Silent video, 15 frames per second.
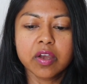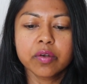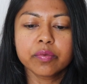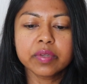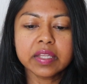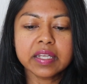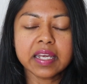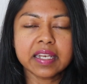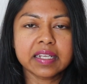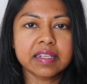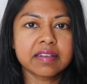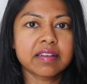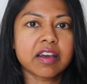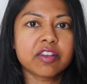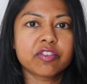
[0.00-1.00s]
really getting
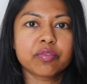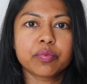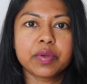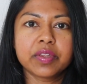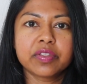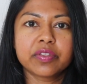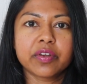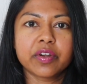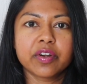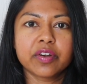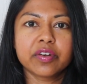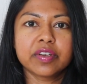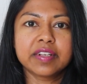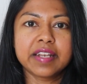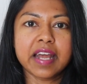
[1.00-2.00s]
in touch with
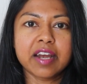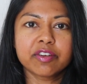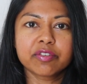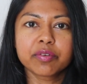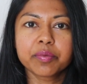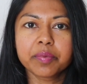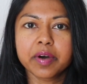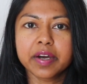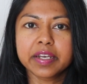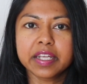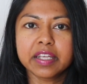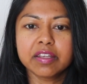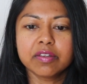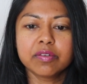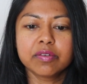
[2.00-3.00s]
their natural body
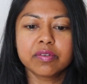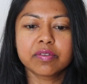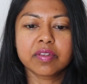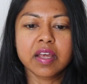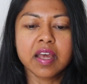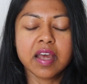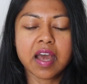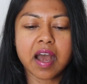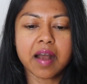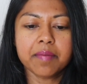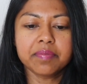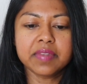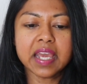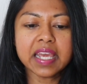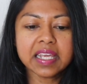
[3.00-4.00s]
cues,
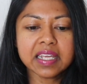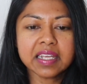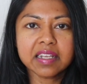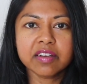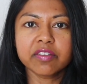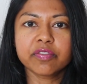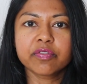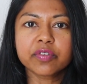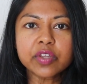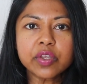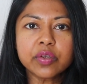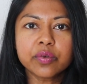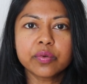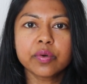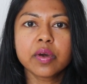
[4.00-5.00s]
um, taking in a
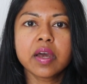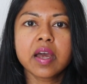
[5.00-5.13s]
few